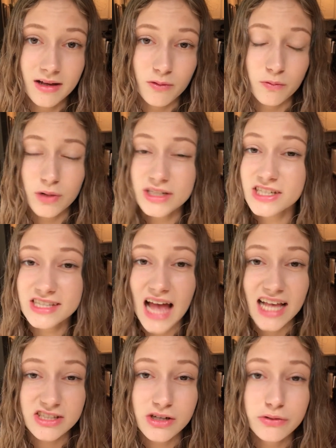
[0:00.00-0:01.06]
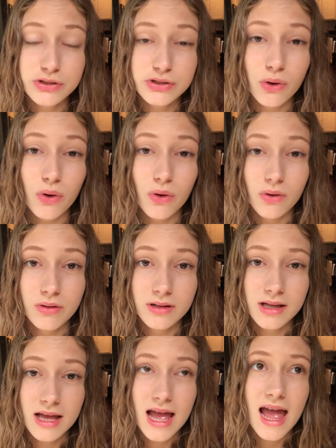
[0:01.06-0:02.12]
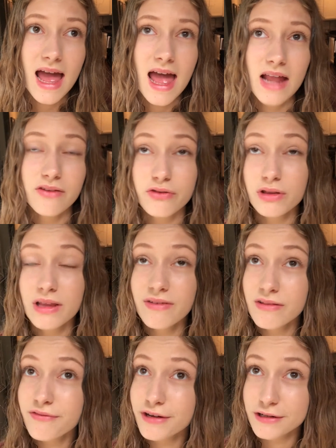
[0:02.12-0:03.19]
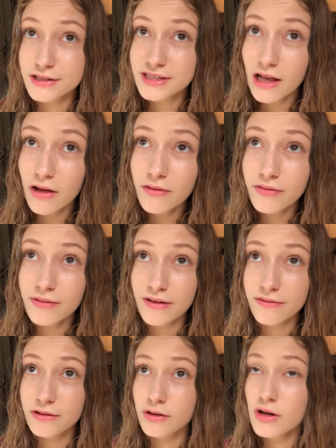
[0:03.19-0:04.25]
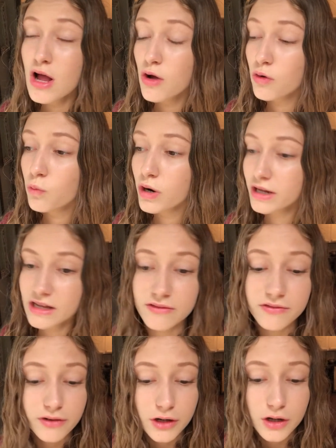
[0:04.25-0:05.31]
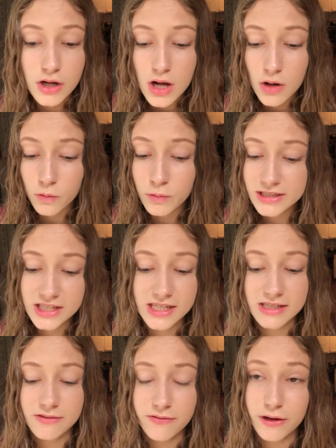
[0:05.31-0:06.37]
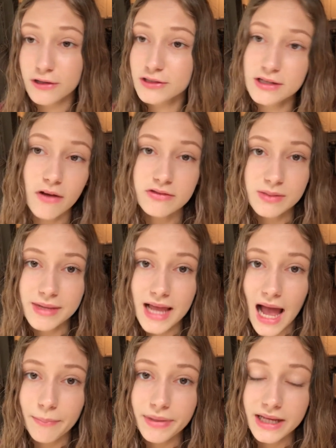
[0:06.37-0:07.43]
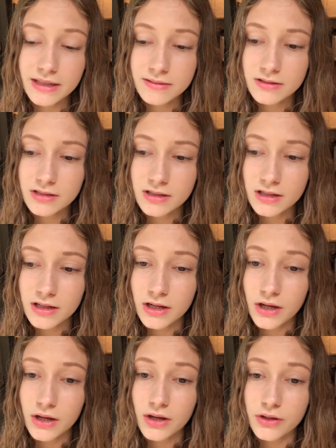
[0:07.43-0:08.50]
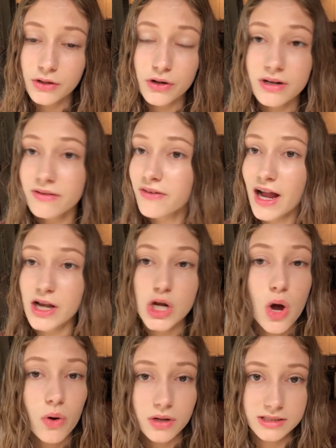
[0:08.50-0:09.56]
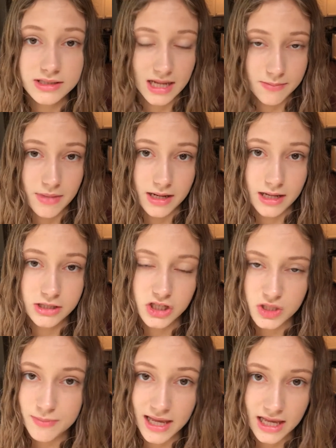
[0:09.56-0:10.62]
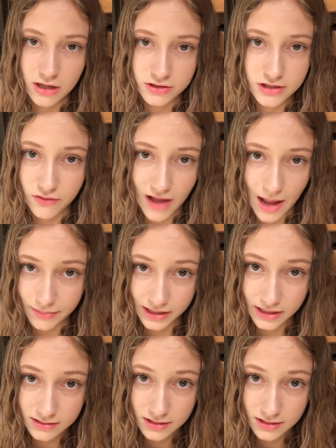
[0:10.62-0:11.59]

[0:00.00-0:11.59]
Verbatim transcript: Riches has no soul. And if you're living for yourself, if you're working for riches for yourself to be happy, you're going to find no contentment in just making yourself happy.